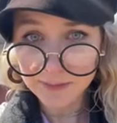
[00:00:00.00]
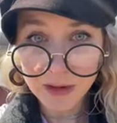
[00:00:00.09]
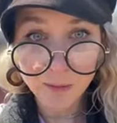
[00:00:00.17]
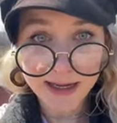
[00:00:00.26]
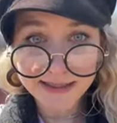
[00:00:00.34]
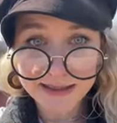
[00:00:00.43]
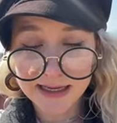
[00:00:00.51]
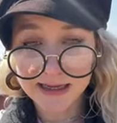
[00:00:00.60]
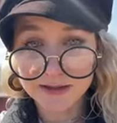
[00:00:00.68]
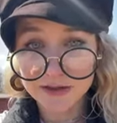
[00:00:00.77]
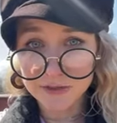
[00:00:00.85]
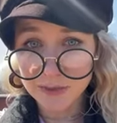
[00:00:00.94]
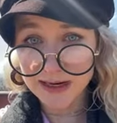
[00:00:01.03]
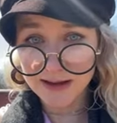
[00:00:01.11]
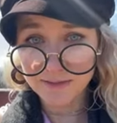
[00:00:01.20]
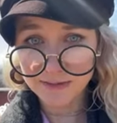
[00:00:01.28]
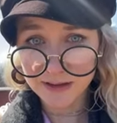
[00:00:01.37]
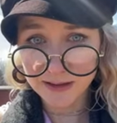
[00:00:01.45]
a wise thing. It's just what
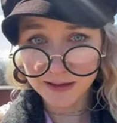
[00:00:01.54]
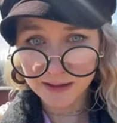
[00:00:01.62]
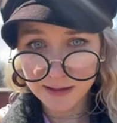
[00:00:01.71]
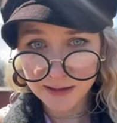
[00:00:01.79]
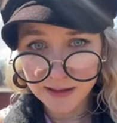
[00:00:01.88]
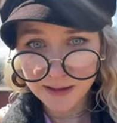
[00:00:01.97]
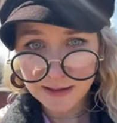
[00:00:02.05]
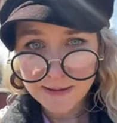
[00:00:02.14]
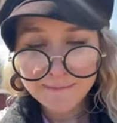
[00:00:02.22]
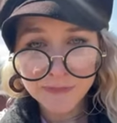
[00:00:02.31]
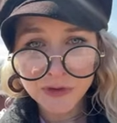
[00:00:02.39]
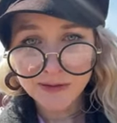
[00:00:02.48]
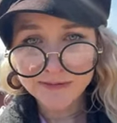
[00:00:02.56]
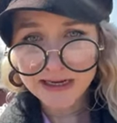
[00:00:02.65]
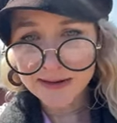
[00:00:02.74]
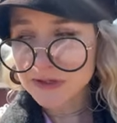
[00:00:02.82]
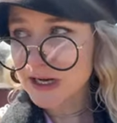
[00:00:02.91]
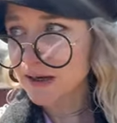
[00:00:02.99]
I've done. Do I have
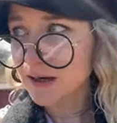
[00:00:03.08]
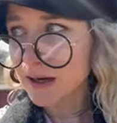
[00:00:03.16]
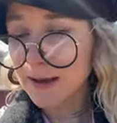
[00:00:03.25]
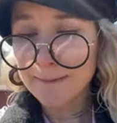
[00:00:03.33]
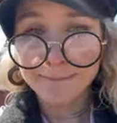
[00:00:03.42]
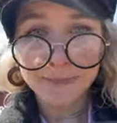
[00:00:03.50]
Snapchat? Um,